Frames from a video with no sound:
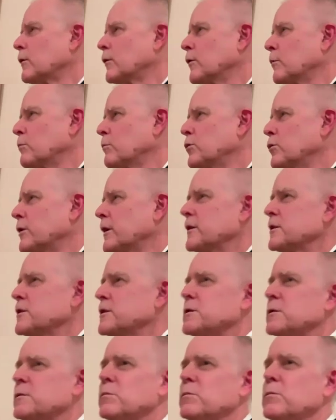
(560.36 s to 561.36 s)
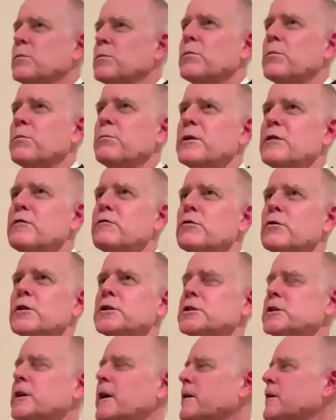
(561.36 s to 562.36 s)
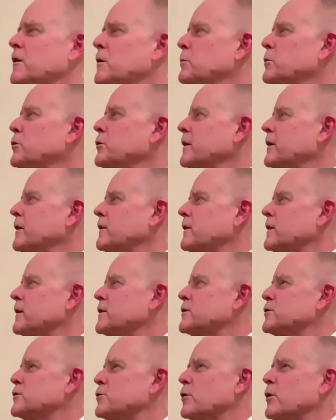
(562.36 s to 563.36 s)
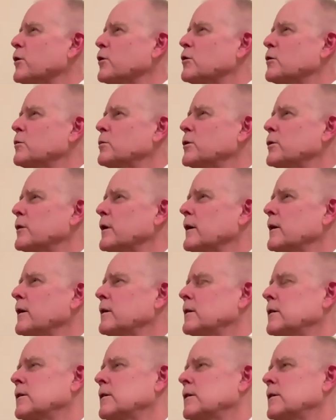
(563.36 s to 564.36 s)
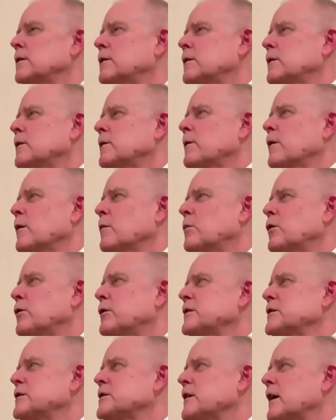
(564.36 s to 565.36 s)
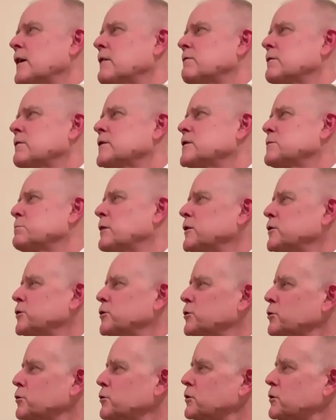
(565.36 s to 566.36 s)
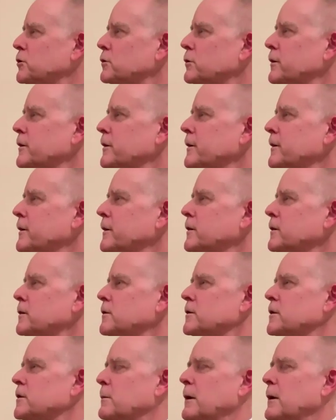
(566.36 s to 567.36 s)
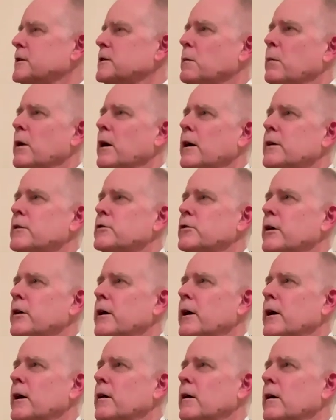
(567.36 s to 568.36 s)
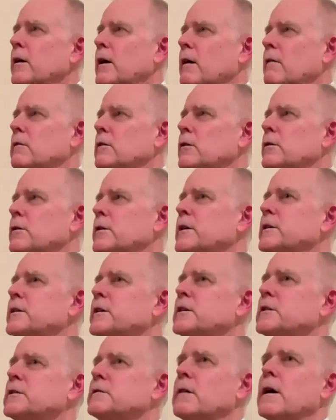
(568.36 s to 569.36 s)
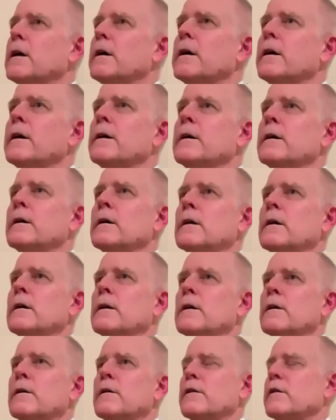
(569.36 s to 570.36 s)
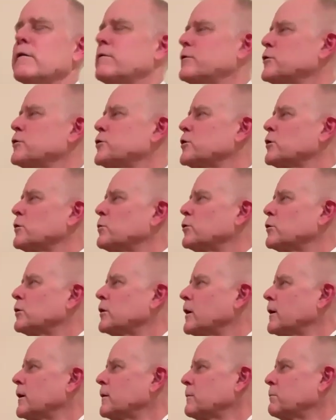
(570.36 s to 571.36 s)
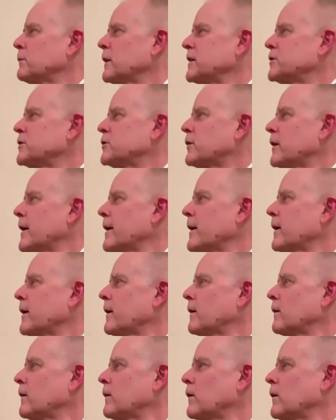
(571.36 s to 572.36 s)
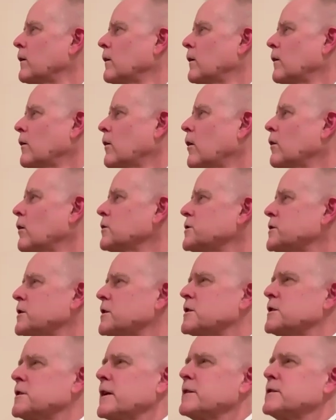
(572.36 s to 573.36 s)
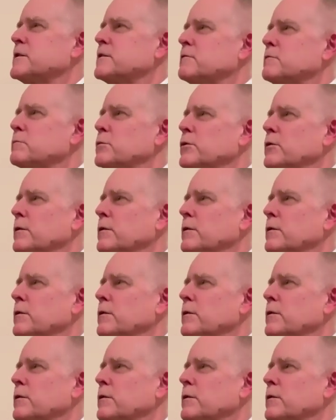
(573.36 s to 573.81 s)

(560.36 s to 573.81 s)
The Buddhas before Shakyamuni, the historical Buddha. The Bodhisattvas Manjusri, Samantabhadra, Avalokiteshvara, the future Buddha, Maitreya, all successive